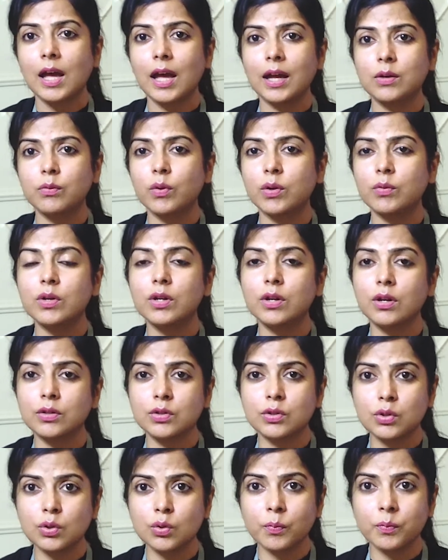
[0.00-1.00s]
And when we
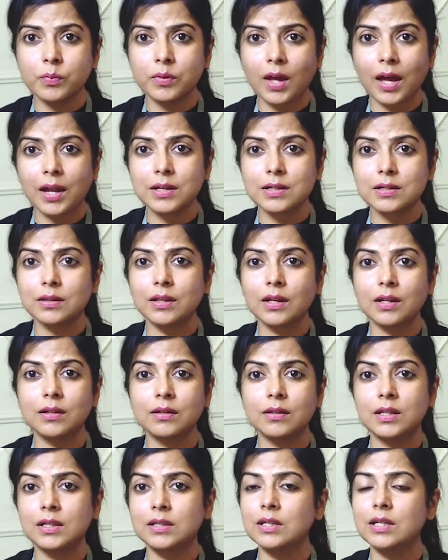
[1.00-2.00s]
consume that,
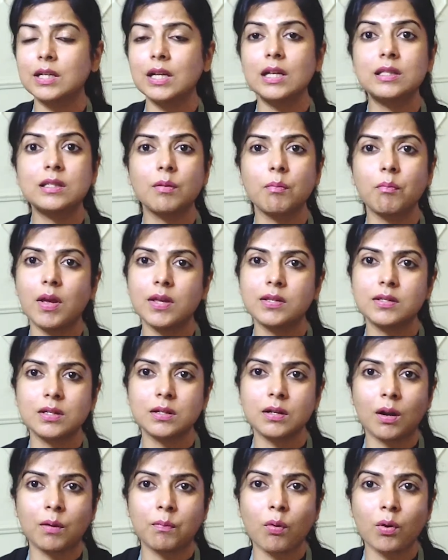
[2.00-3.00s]
then it creates a mess
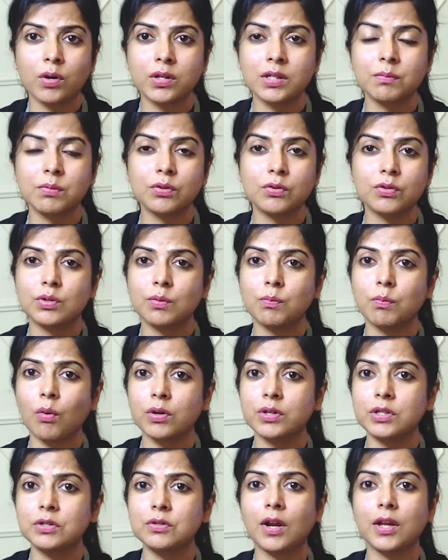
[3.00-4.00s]
in our body because the
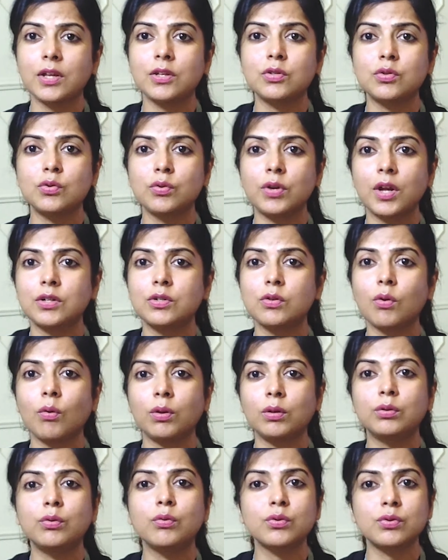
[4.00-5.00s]
body tries to get
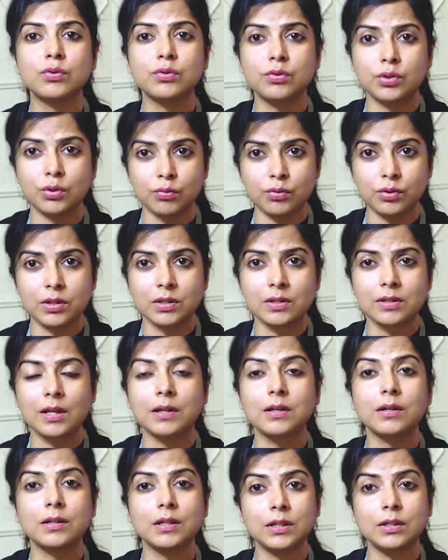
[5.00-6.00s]
all those nutrients
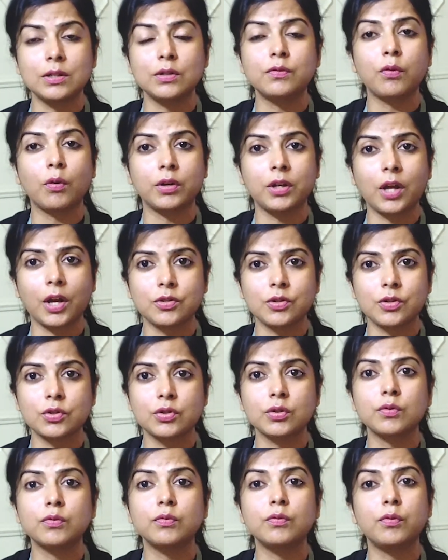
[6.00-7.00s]
that are needed for
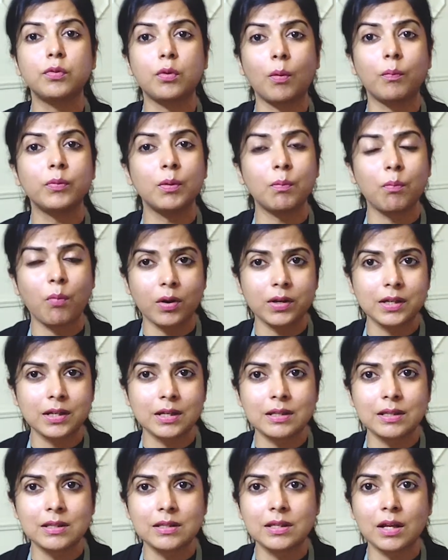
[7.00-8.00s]
digestion from the body
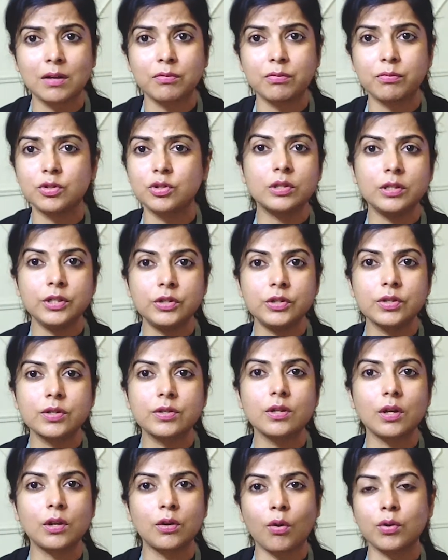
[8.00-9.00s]
itself, which
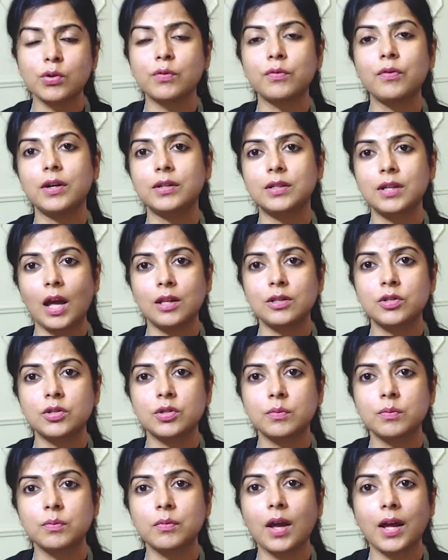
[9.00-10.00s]
leaches a lot of our
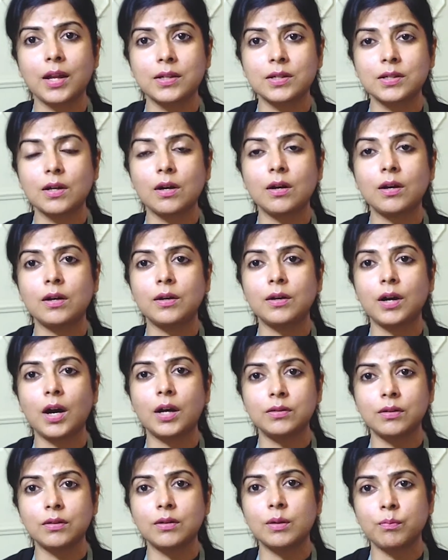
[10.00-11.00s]
calcium and
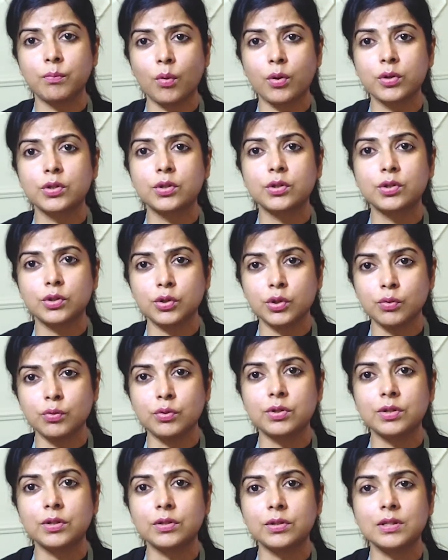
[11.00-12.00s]
other important
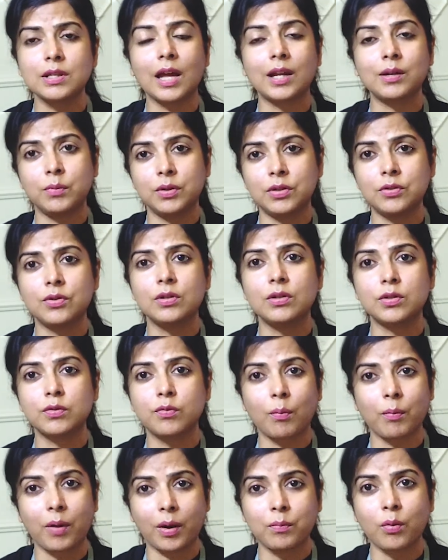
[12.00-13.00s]
nutrients and
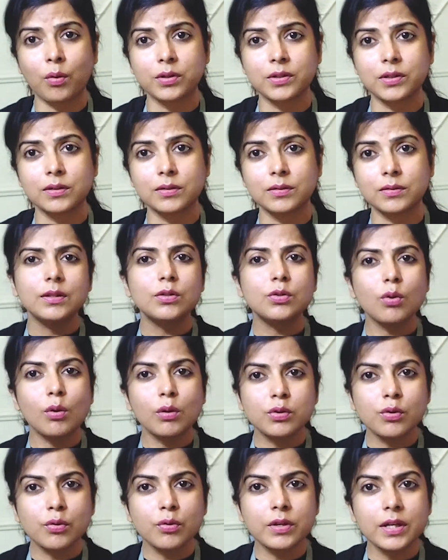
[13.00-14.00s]
minerals from our body. This
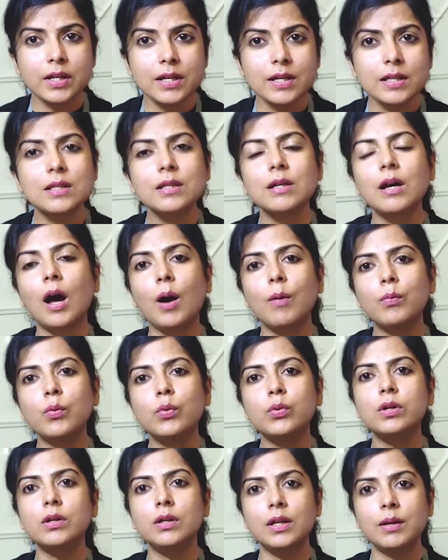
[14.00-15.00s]
also creates a
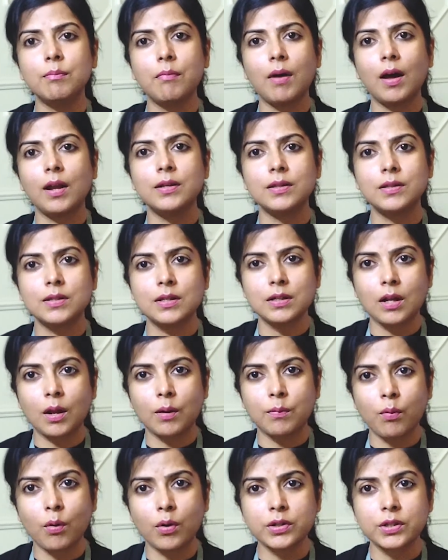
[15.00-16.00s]
hormonal imbalance in
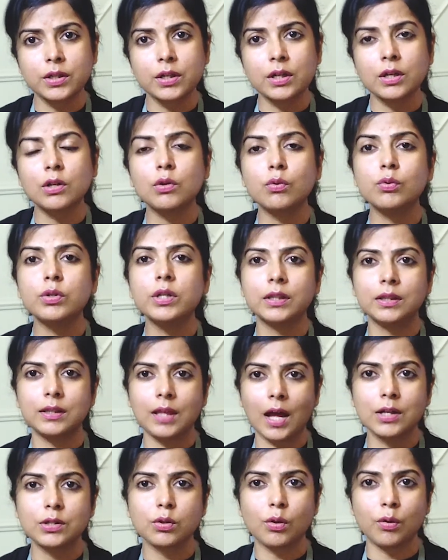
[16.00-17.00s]
our body, including
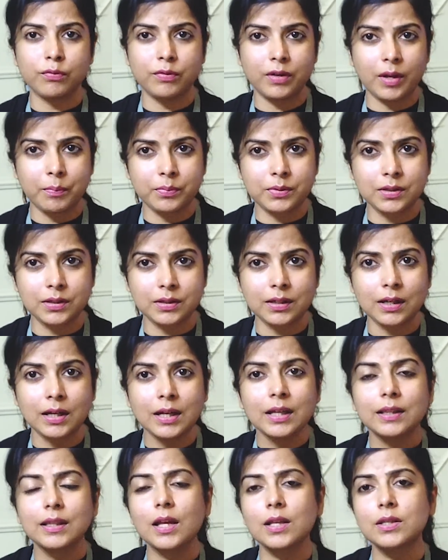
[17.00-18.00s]
that of leptin.
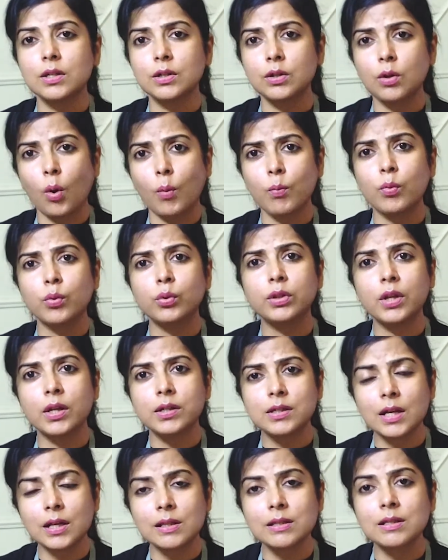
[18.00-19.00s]
That's a hormone
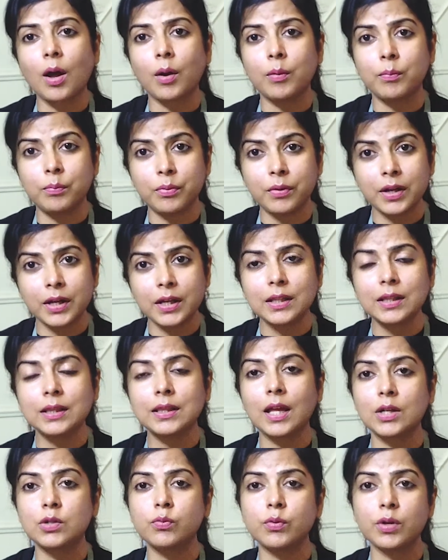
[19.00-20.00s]
that tells our
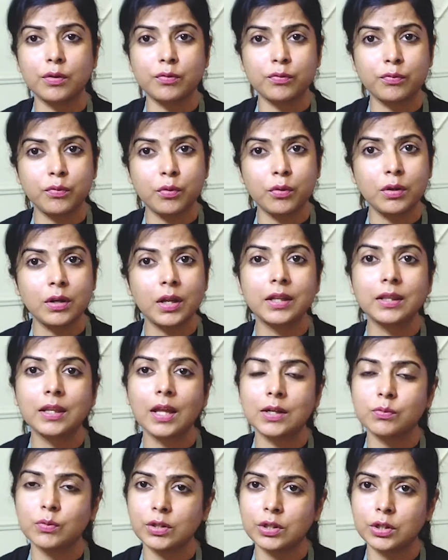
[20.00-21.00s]
brain that we are full and
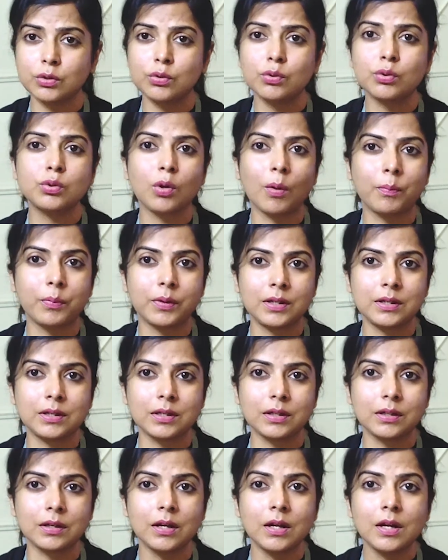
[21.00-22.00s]
that we need to stop
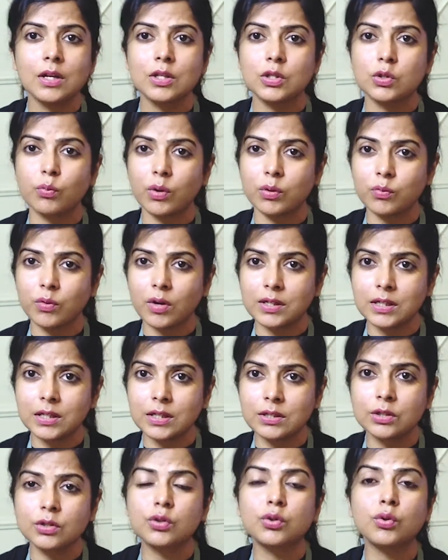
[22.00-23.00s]
eating. So when we are
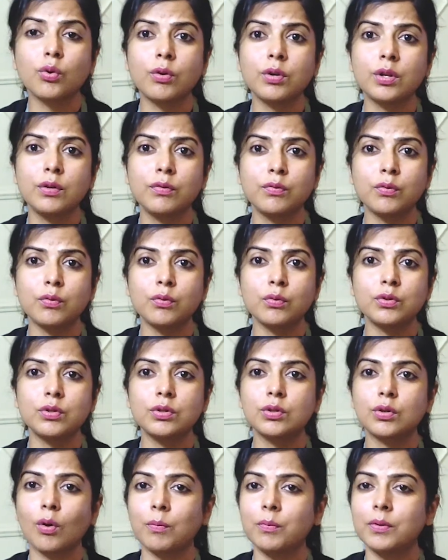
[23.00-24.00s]
eating sugary
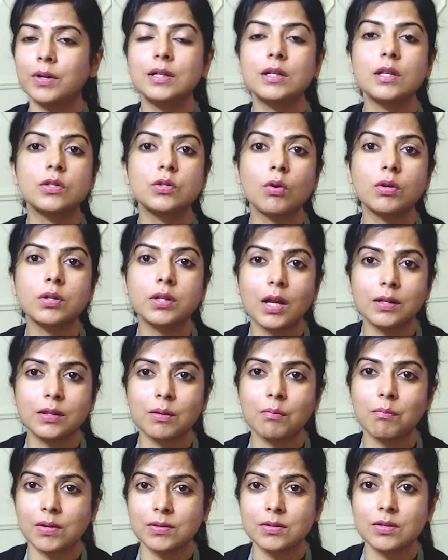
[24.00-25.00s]
foods, your brain does not
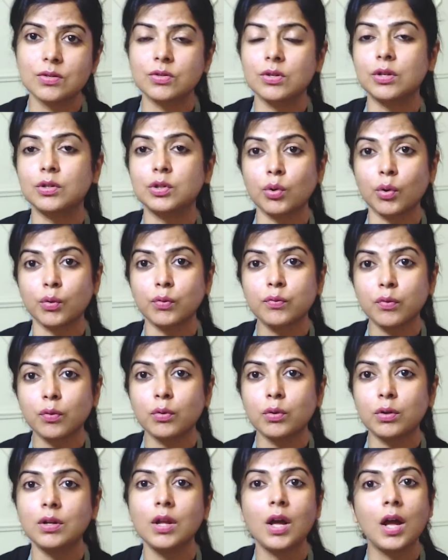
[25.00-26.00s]
get the message that you are
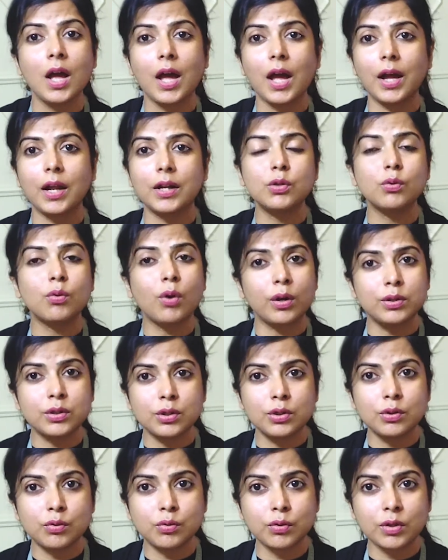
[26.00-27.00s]
full and you
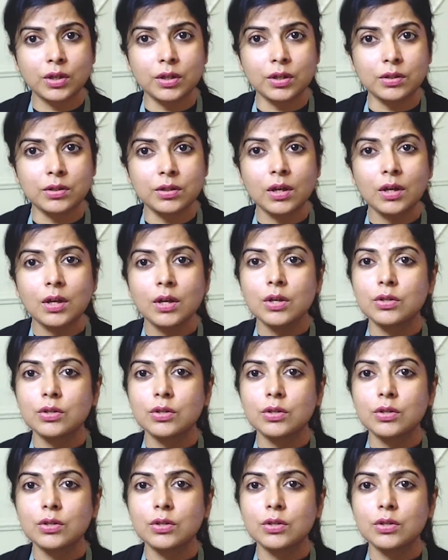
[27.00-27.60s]
continue to eat.